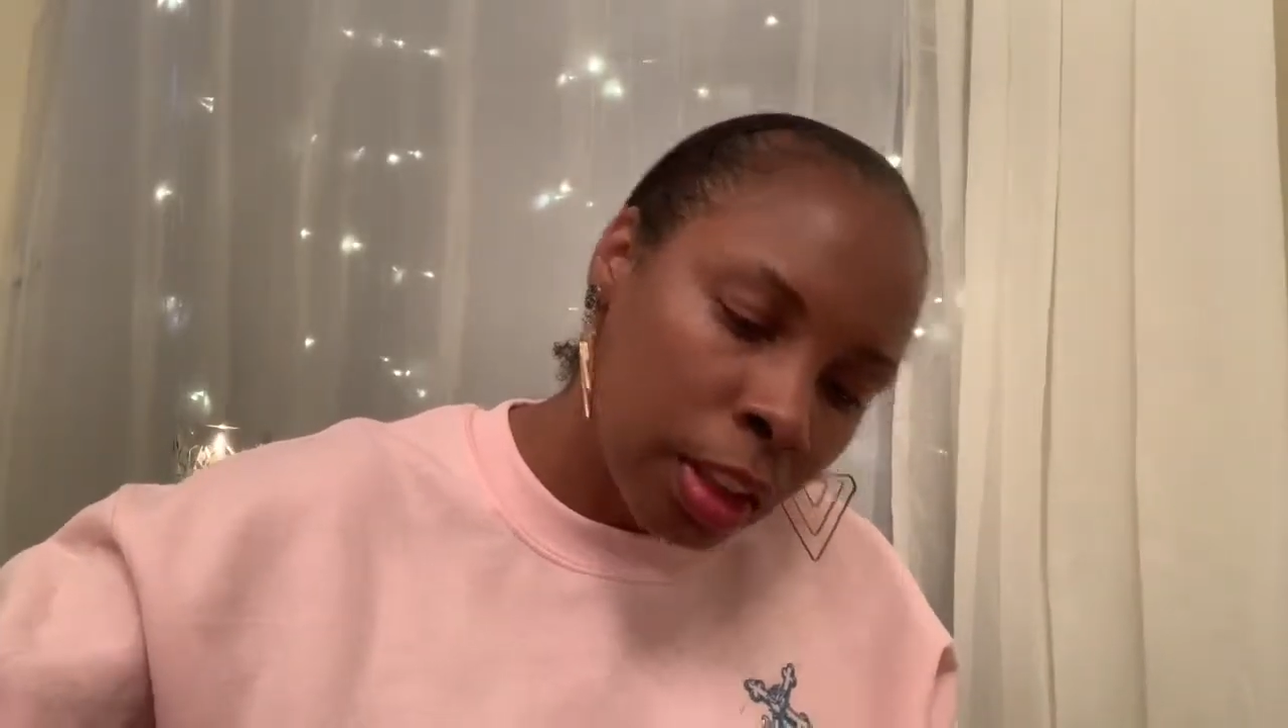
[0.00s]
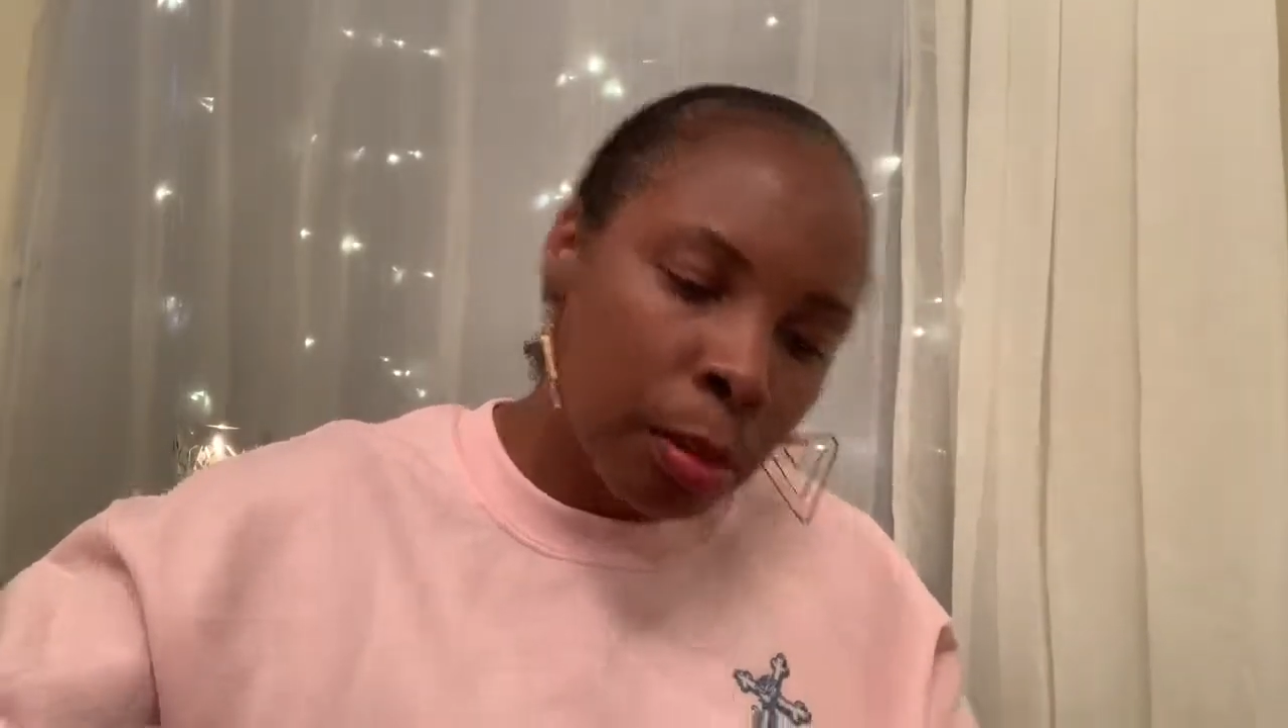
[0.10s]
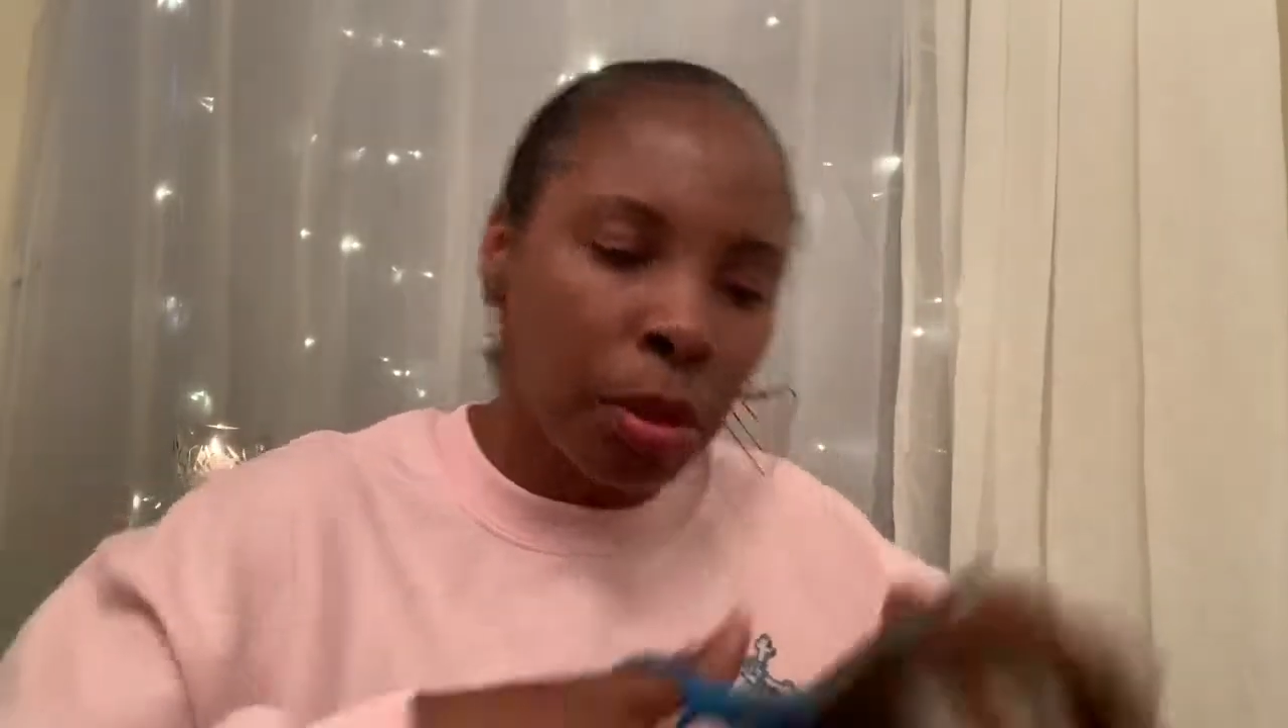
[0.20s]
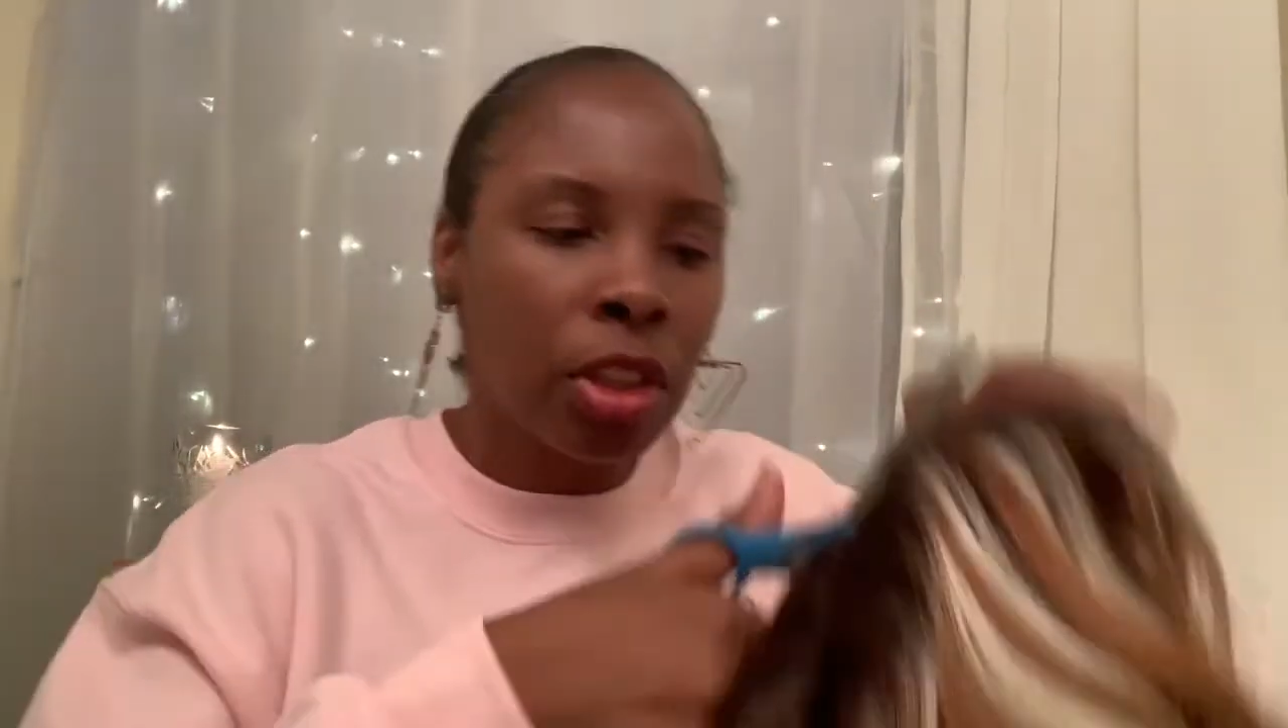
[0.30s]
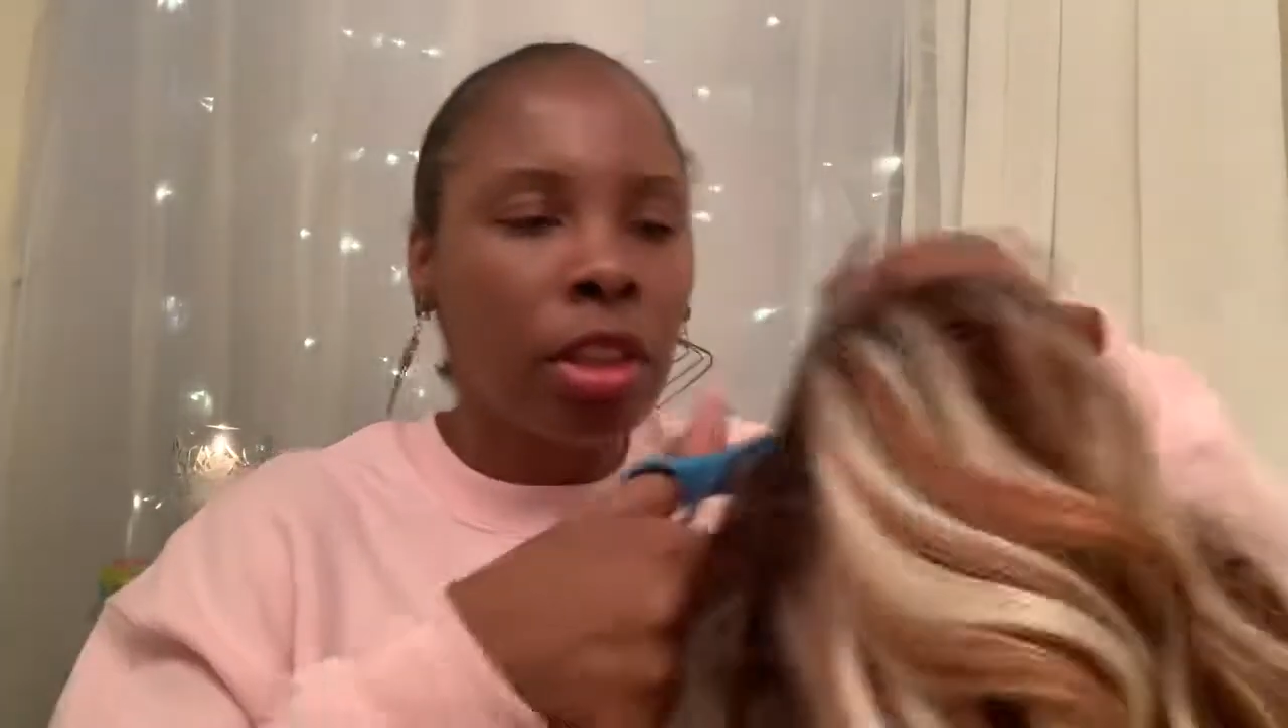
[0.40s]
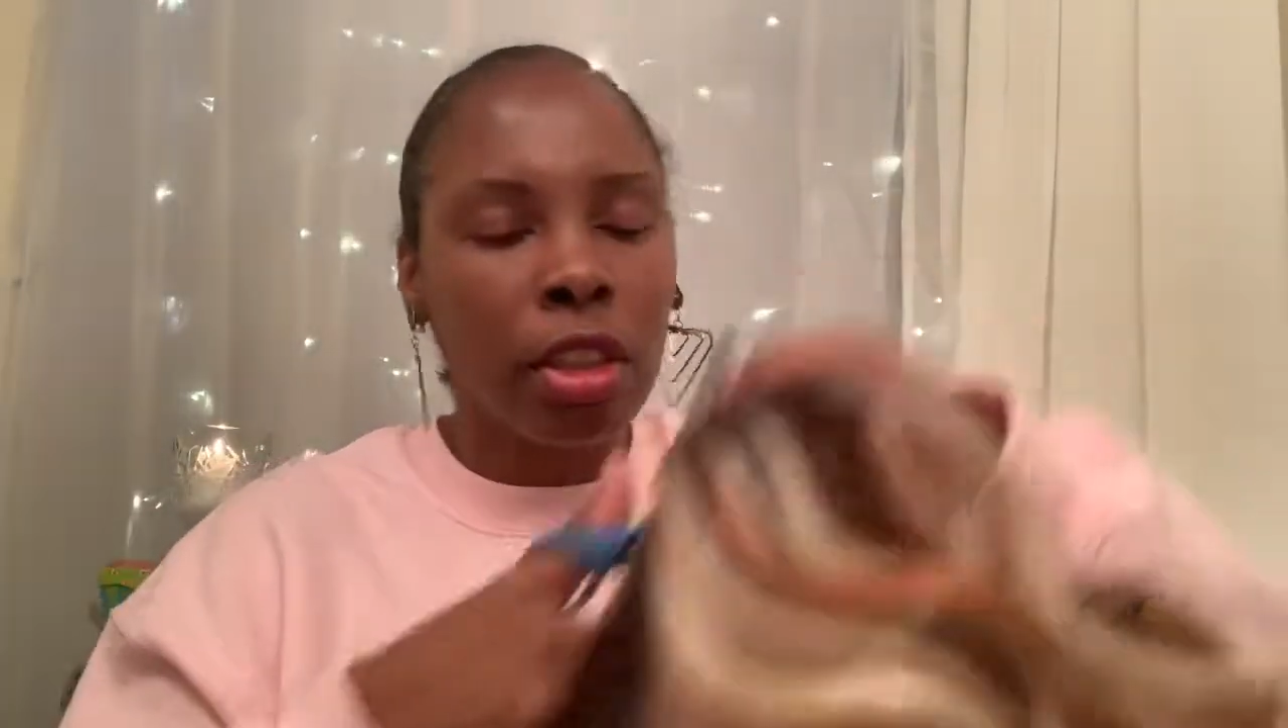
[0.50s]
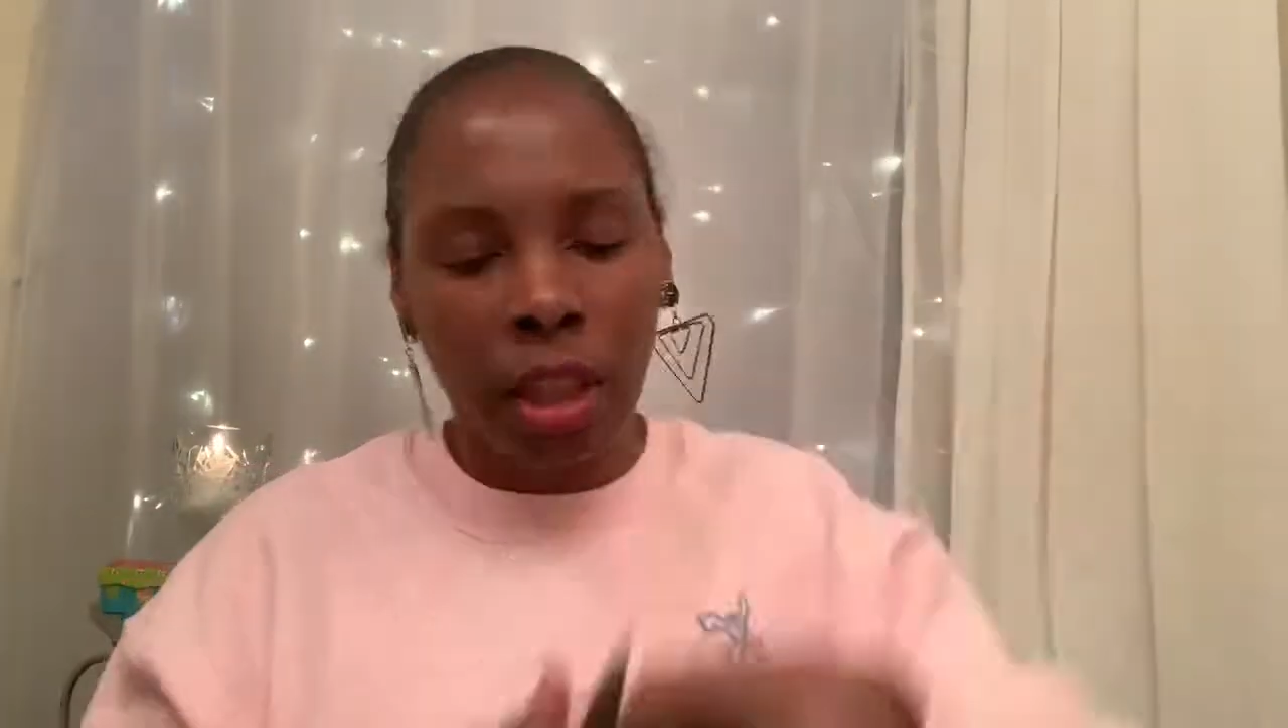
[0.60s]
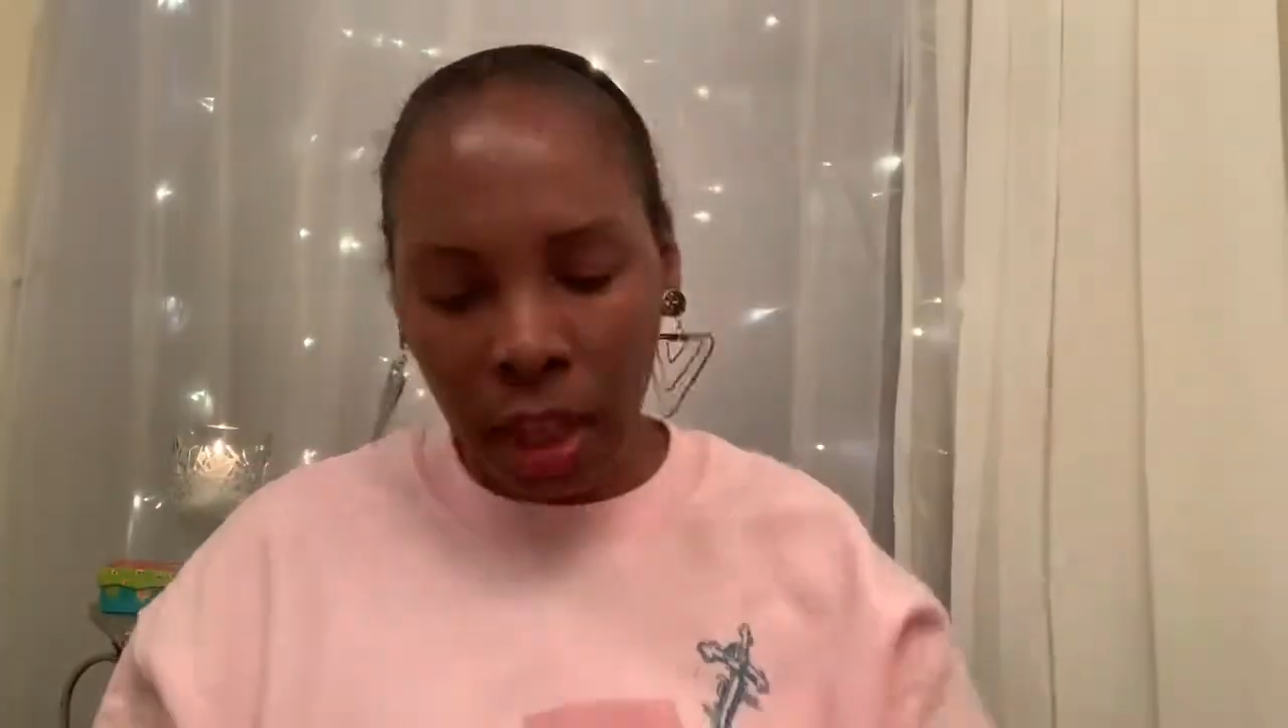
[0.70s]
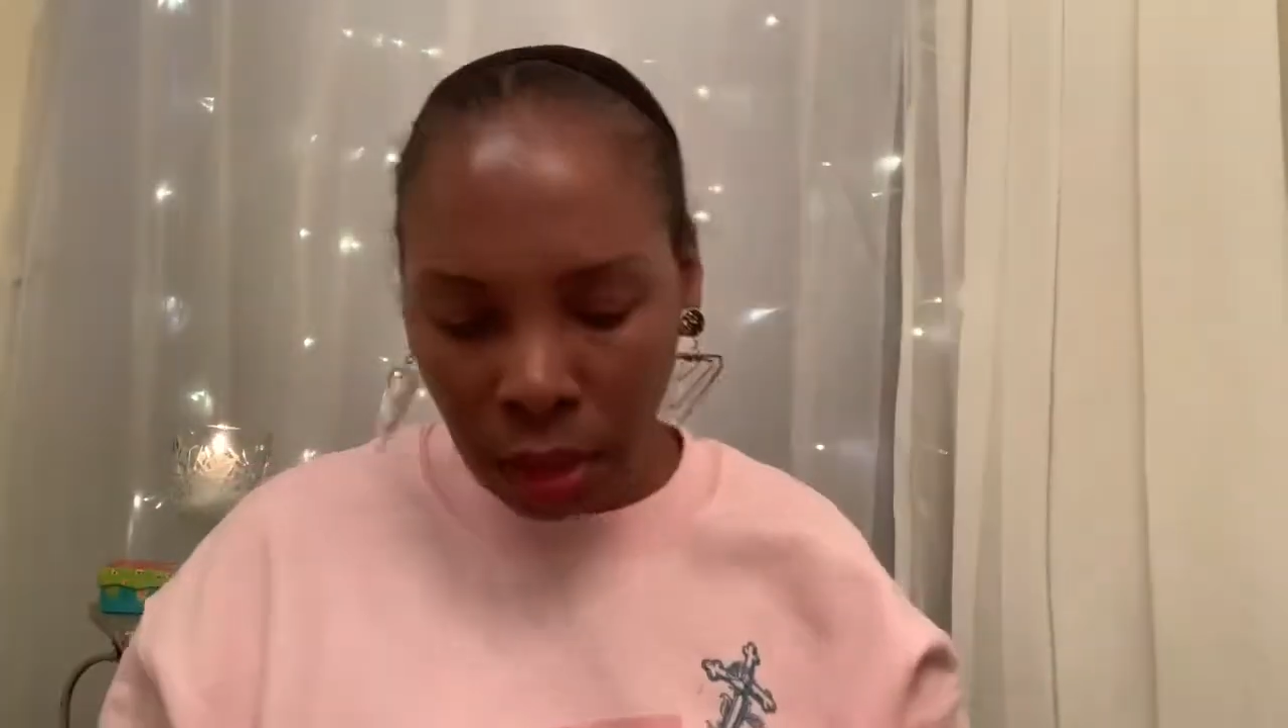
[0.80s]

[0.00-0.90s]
But she's got